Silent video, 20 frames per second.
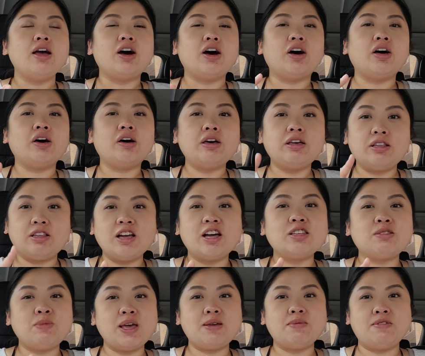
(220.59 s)
Uh, it
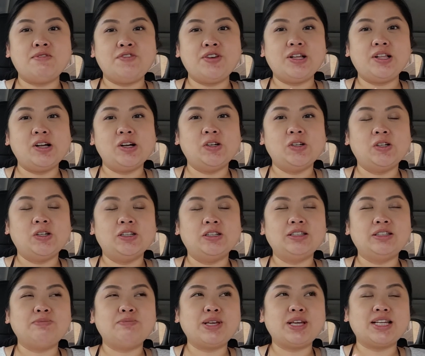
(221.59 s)
does make me feel
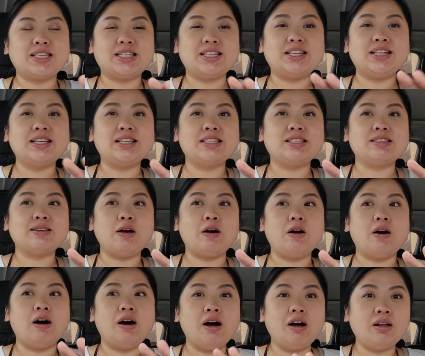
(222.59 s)
old because it is
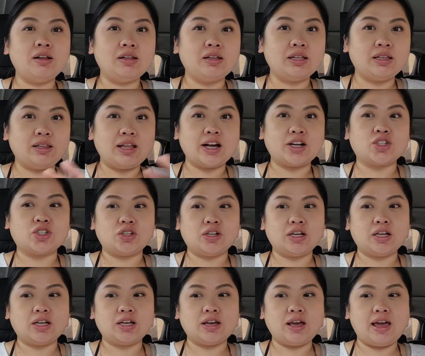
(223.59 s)
all
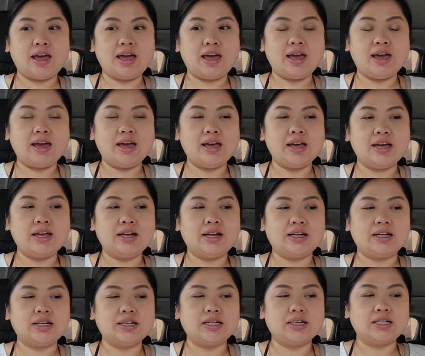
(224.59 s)
electric
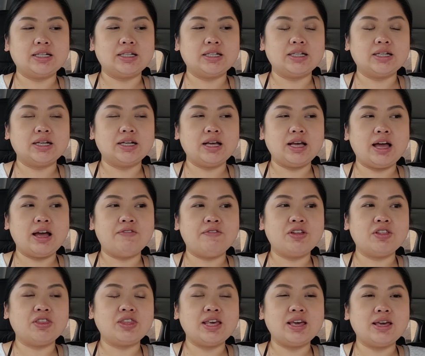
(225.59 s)
and
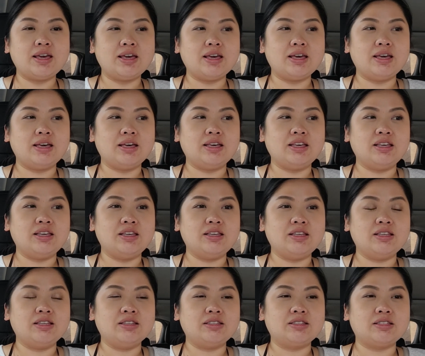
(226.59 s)
everything
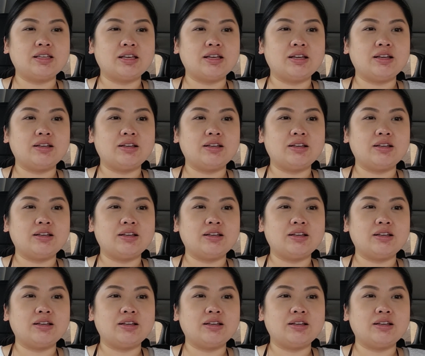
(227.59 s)
is